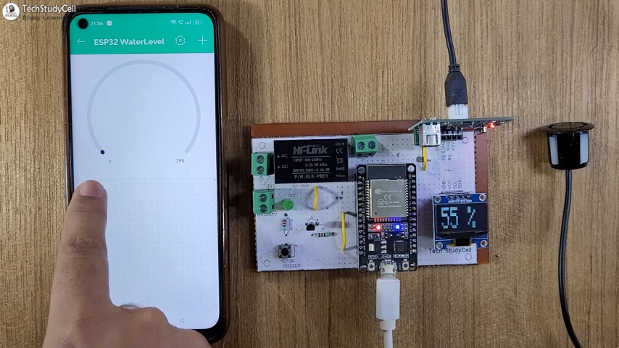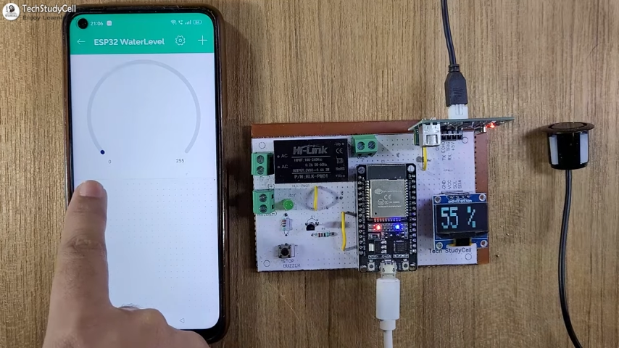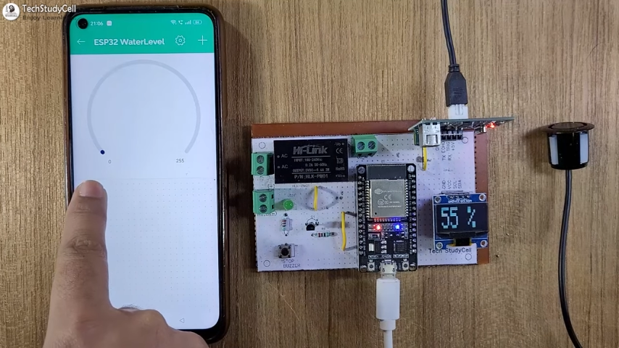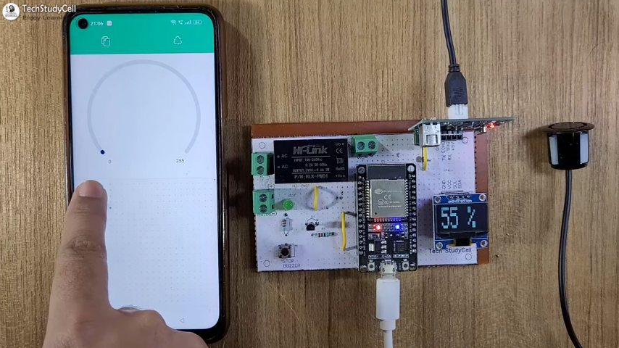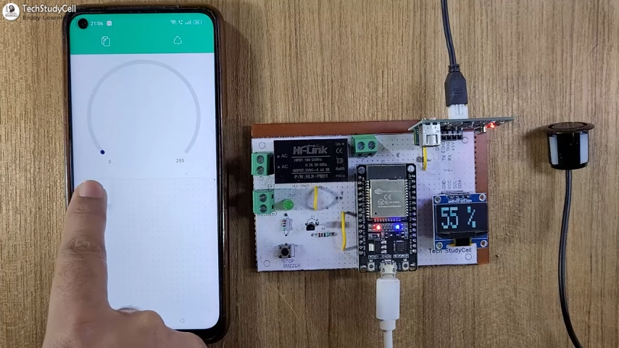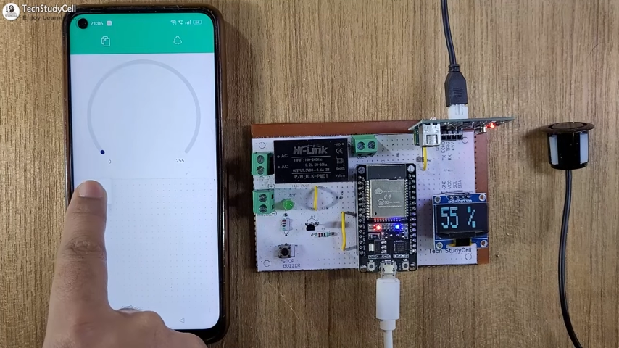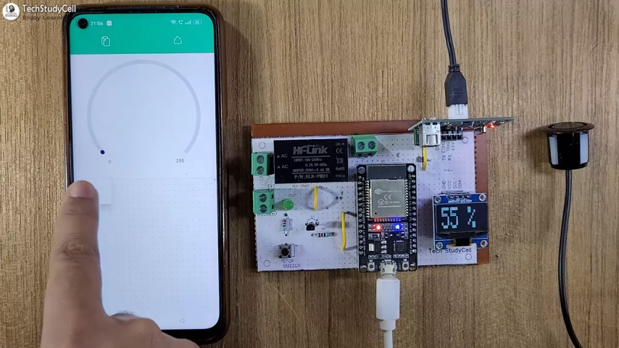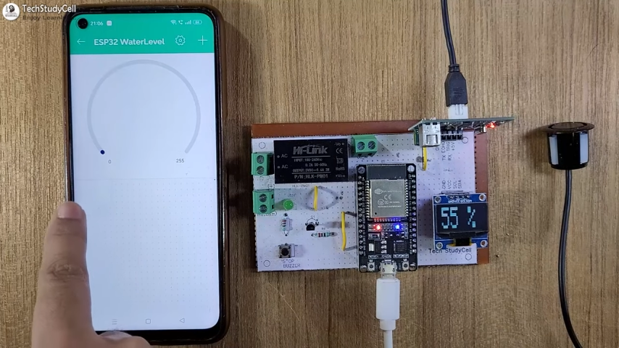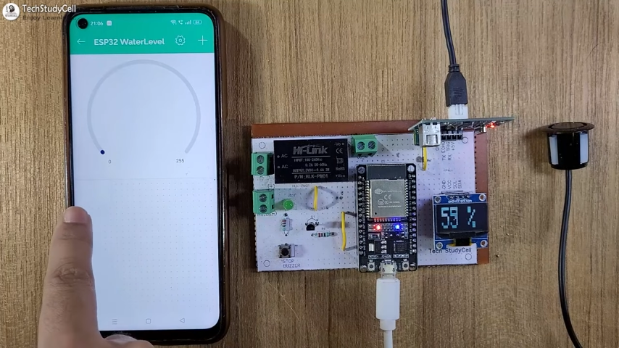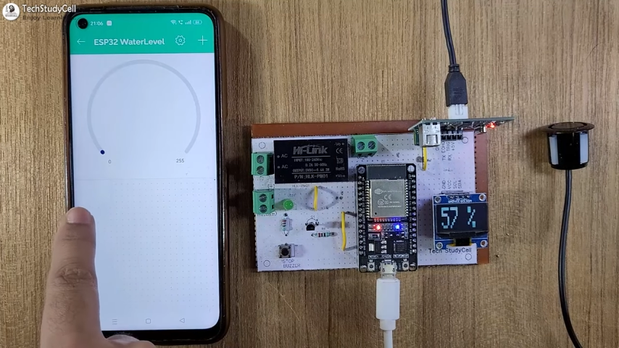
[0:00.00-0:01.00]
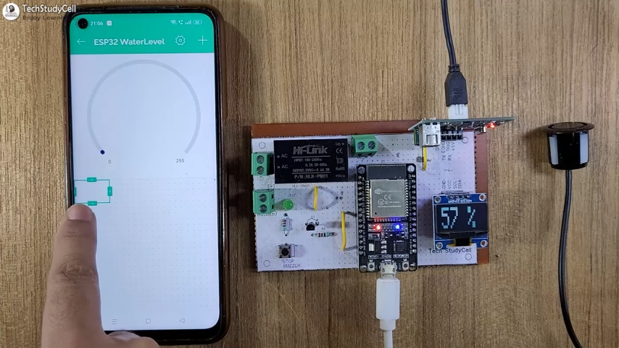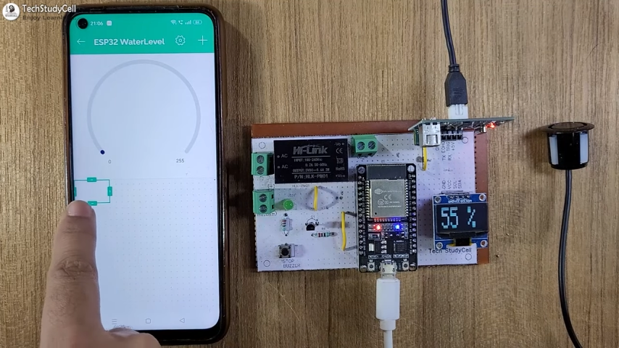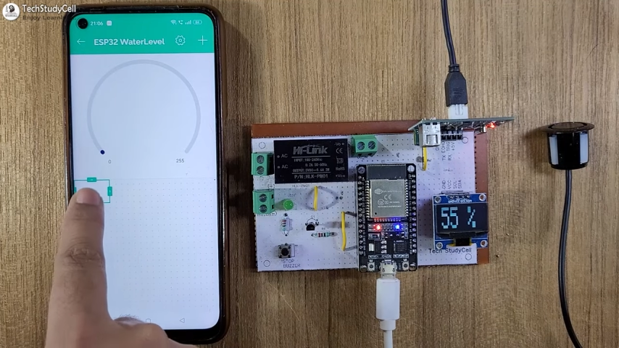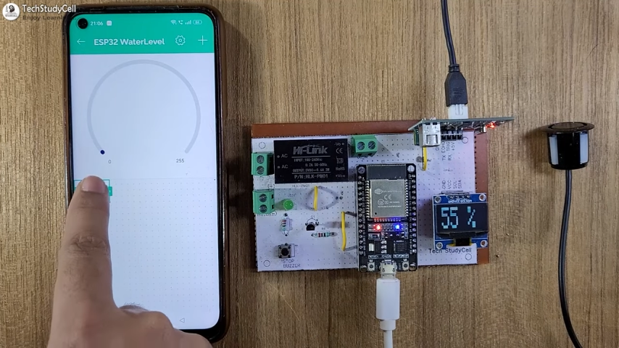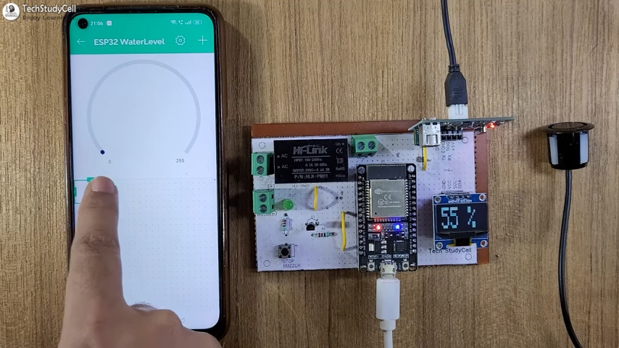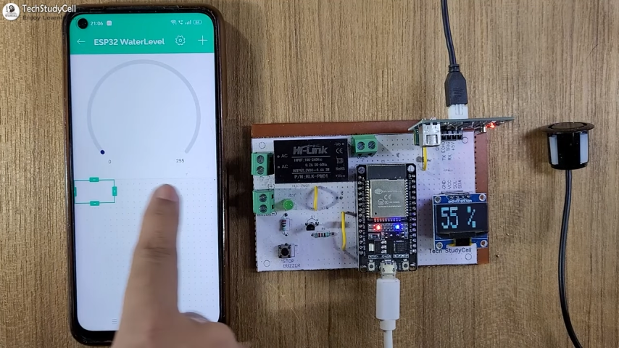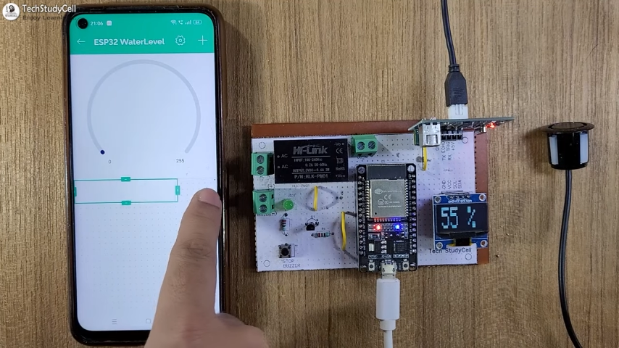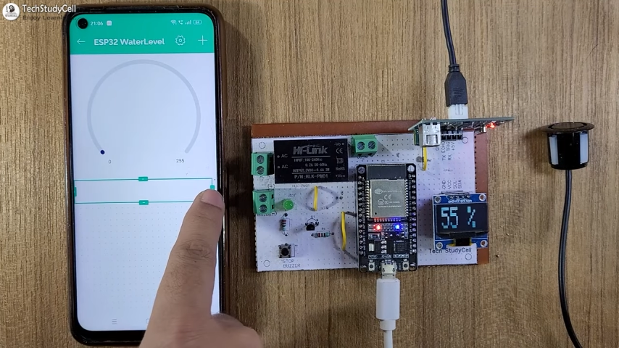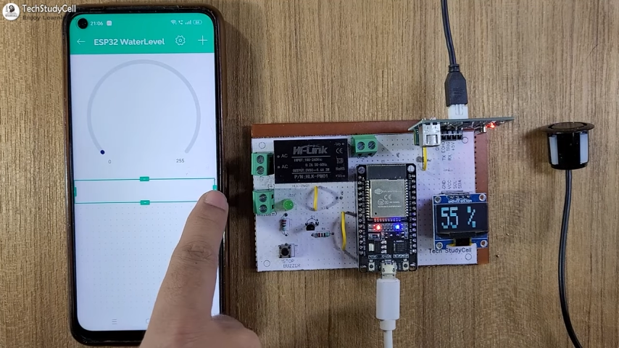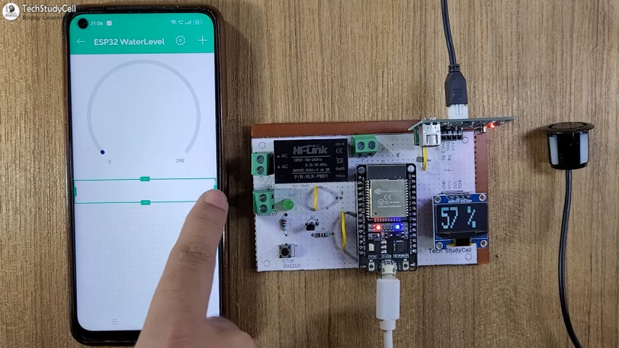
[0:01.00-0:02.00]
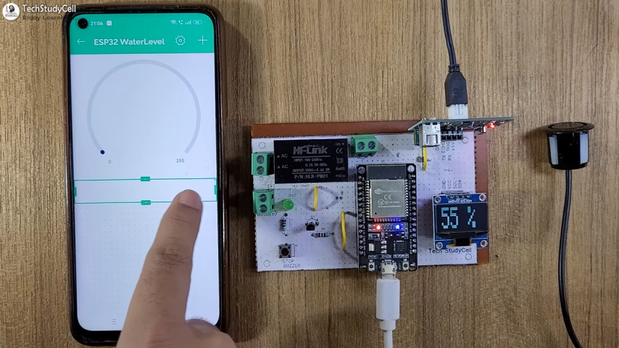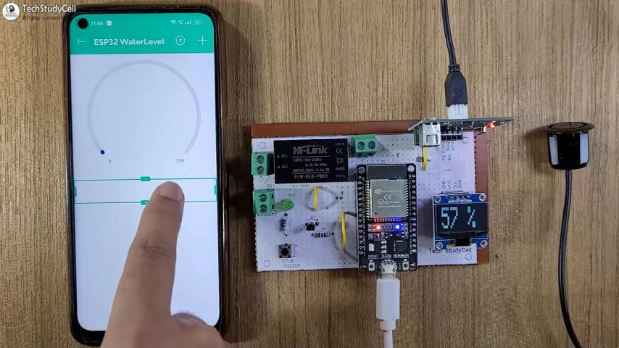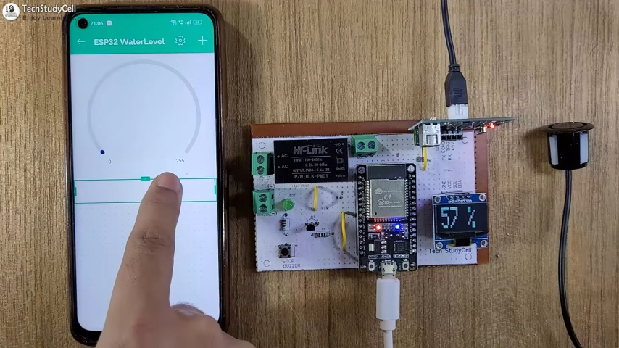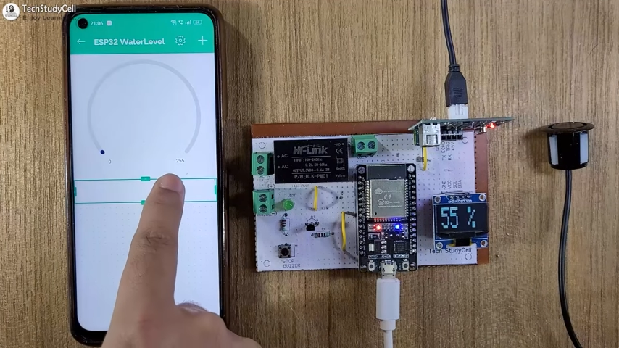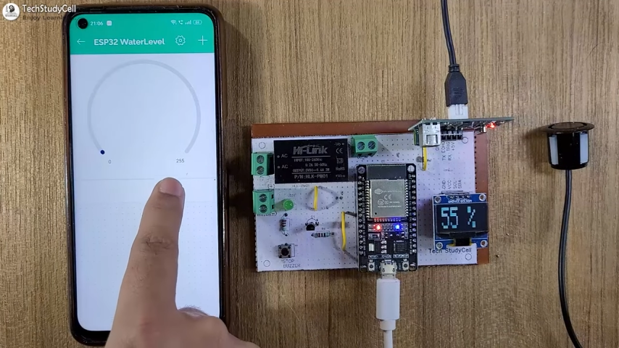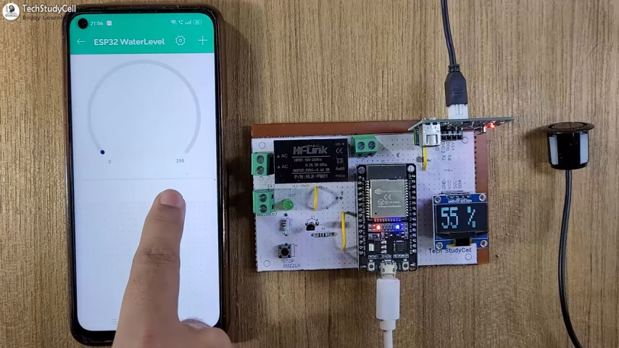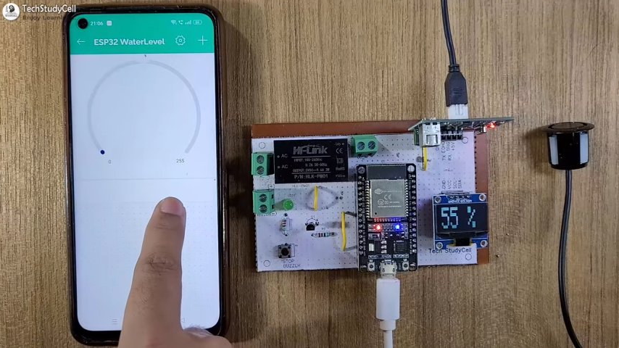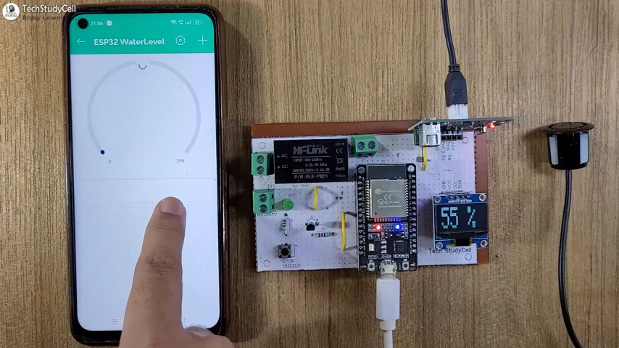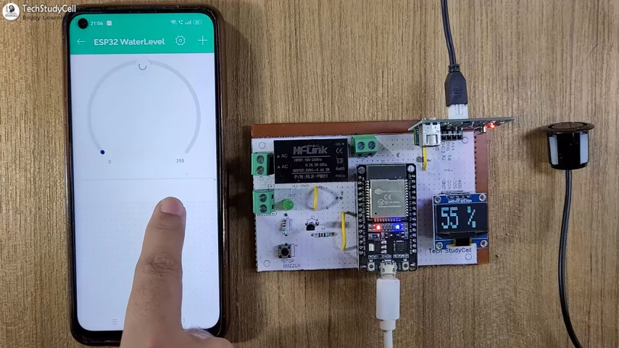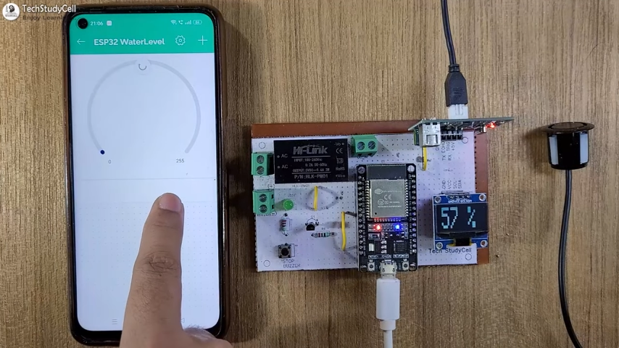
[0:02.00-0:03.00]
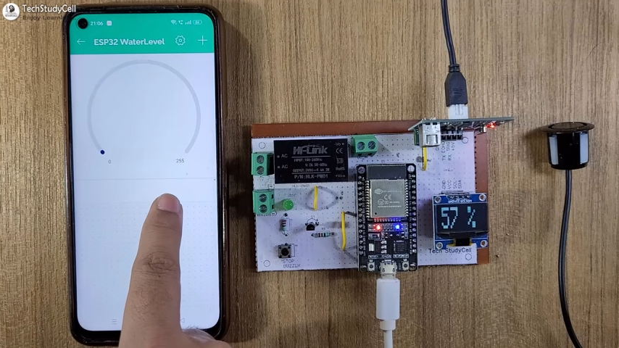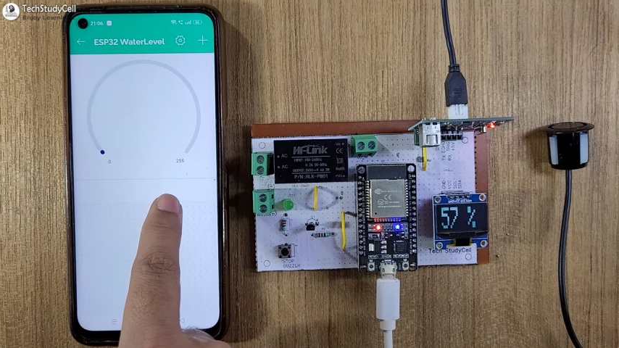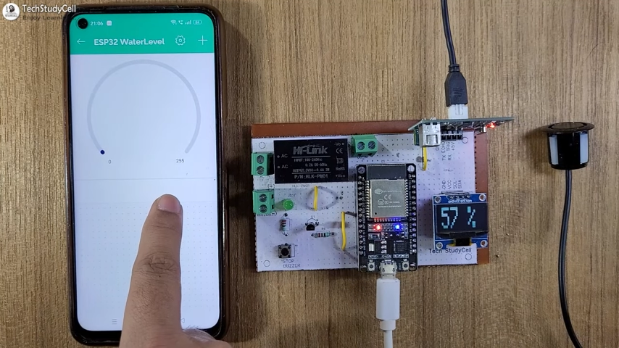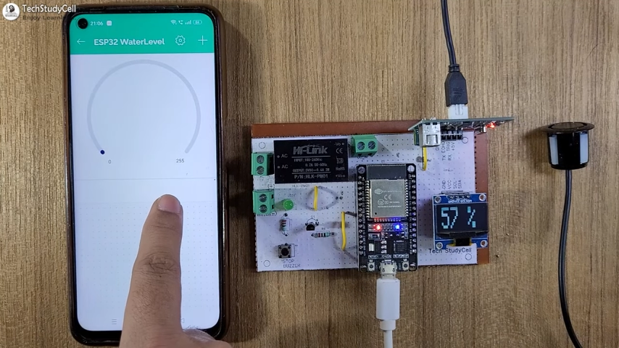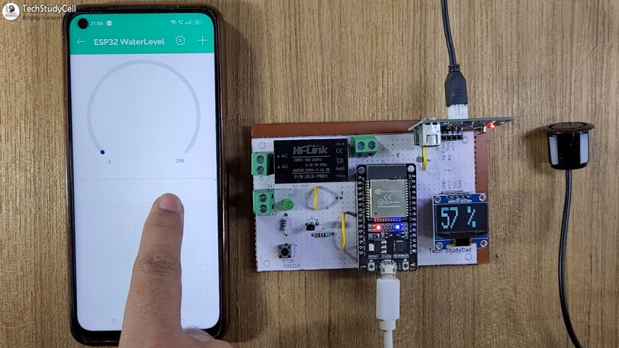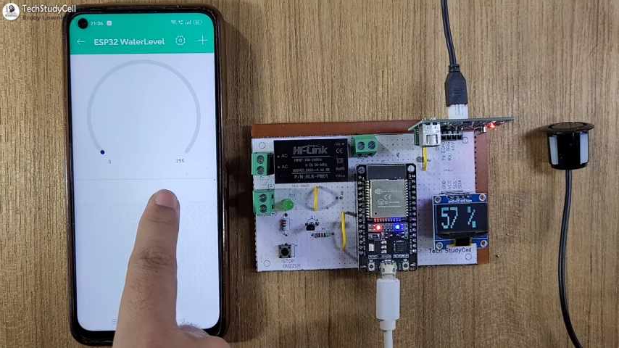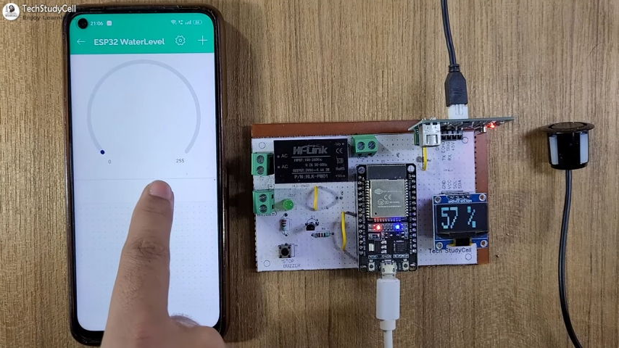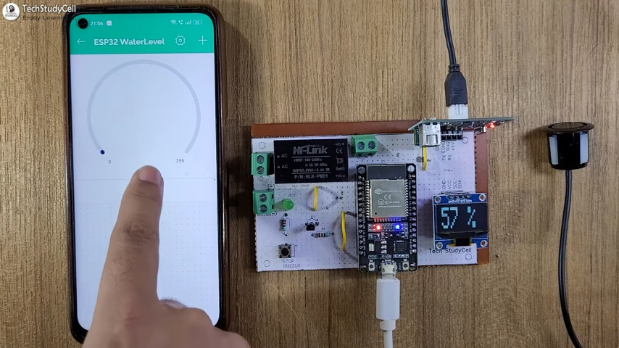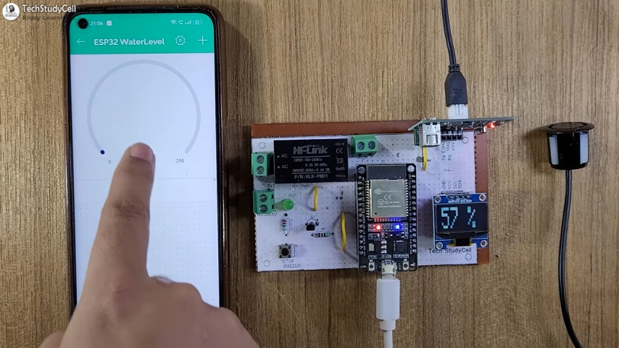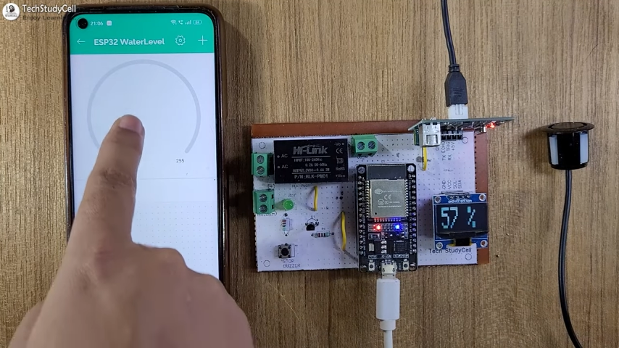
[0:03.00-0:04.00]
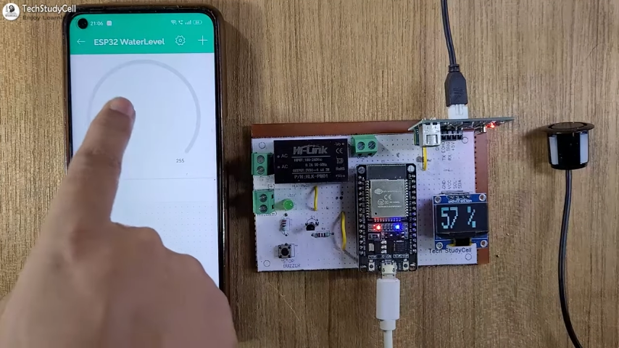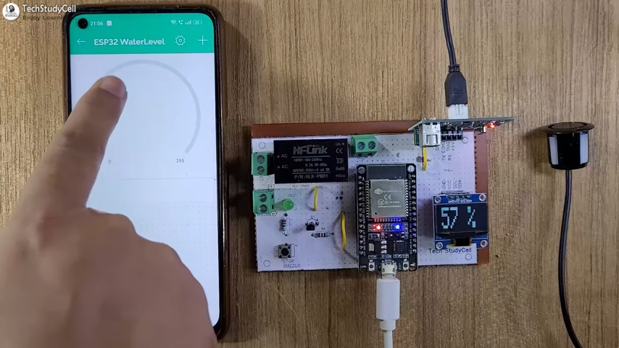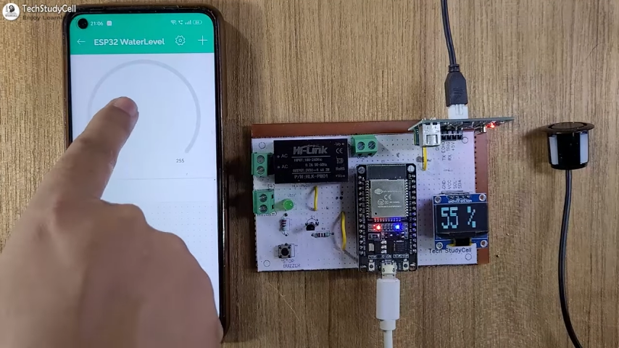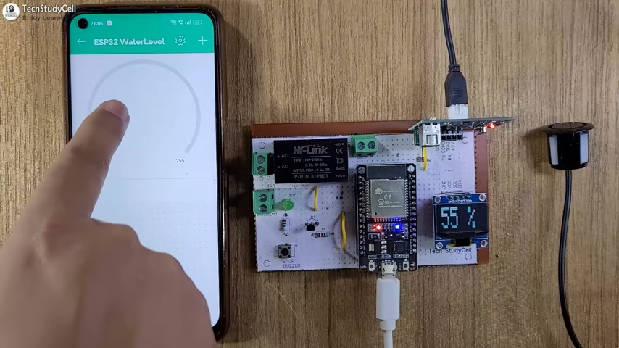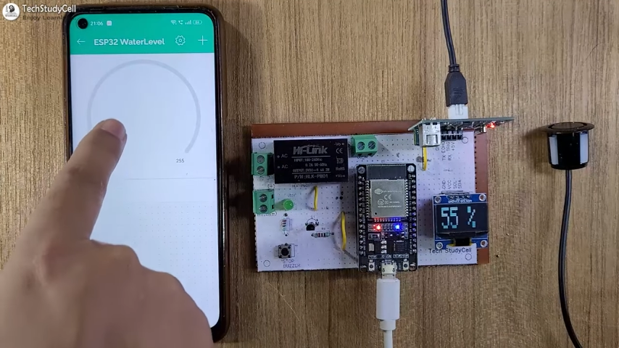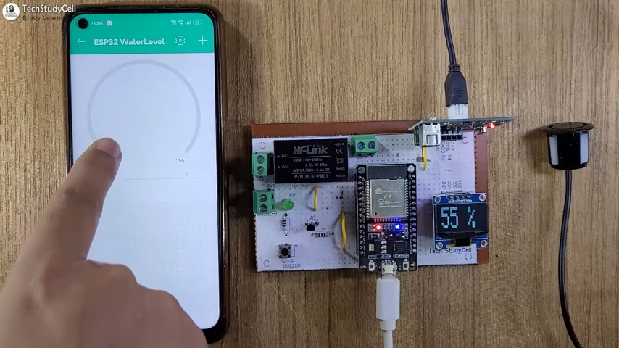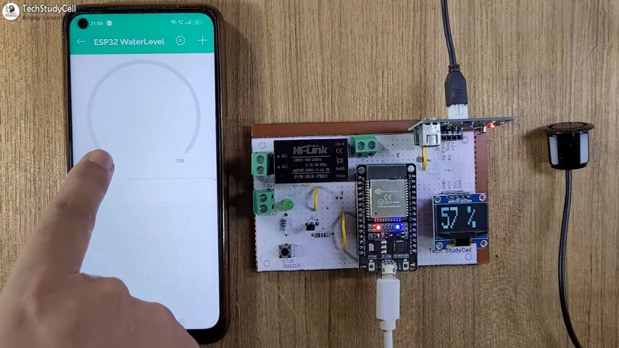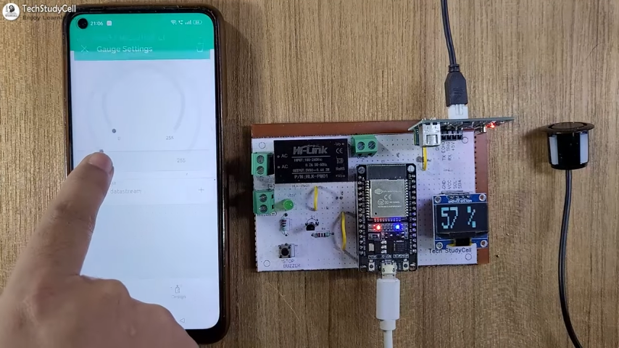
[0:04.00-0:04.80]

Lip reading: [unreadable: no face in view]